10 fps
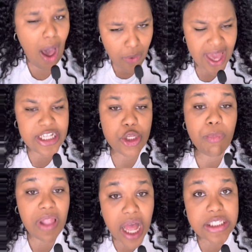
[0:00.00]
Okay, so
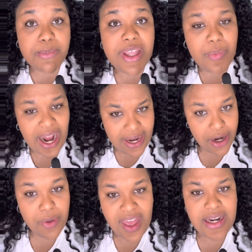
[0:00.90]
plausibly, when I
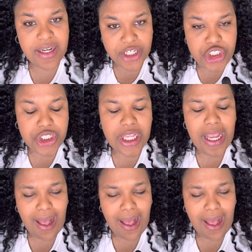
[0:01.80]
hear that initially,